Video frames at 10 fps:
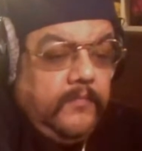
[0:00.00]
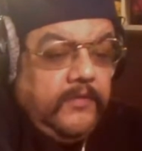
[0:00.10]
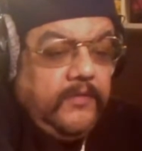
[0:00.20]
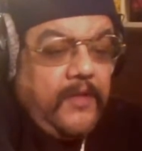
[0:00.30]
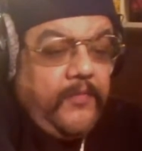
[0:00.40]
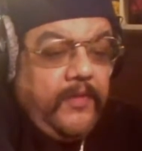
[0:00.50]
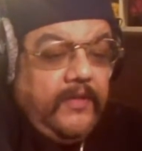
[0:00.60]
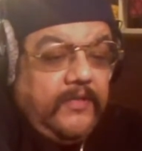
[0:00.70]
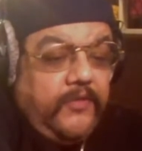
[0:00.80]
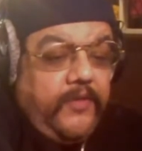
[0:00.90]
This one's got really
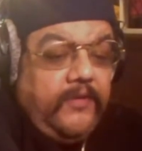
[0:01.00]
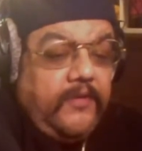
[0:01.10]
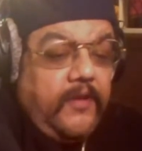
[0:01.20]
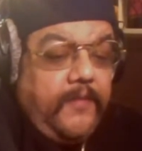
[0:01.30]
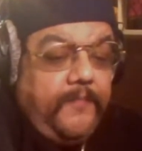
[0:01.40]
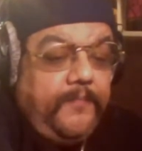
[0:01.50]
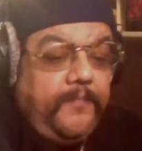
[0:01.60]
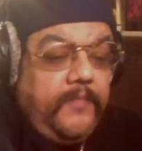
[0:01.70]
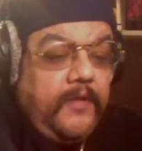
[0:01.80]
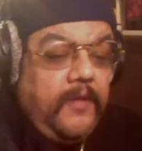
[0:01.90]
good strings on it,
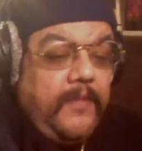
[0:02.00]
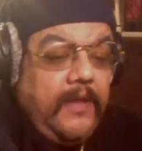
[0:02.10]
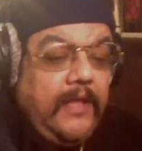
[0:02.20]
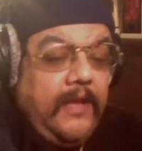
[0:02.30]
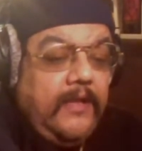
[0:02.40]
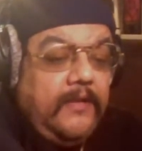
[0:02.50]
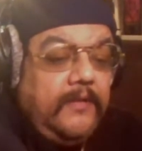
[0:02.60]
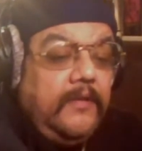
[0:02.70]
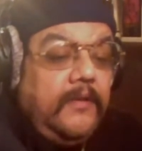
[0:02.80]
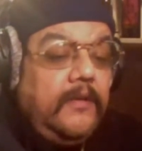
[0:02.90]
done by Lena
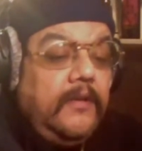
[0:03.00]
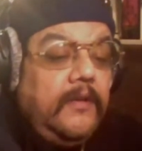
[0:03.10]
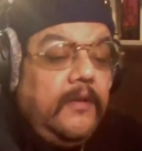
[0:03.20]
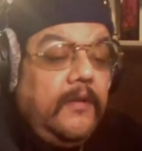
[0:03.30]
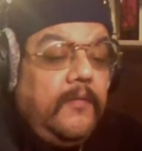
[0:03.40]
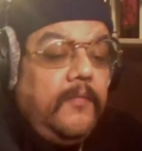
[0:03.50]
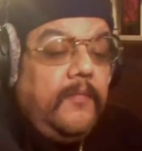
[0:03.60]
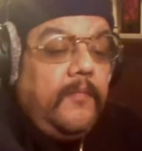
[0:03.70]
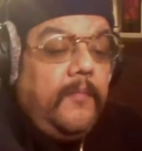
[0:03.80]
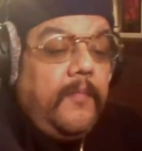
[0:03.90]

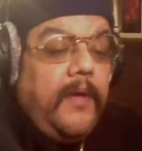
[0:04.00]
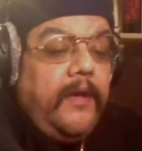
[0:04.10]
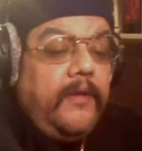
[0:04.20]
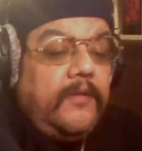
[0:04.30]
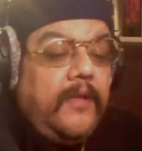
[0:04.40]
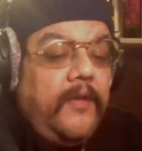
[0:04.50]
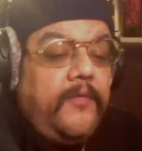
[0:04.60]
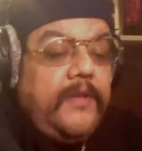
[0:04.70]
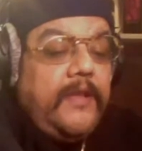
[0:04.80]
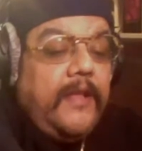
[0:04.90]
Myers
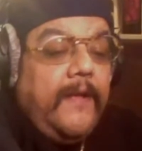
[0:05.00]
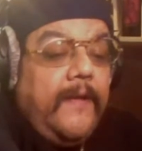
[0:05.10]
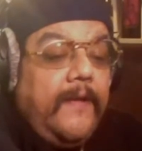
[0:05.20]
Ionita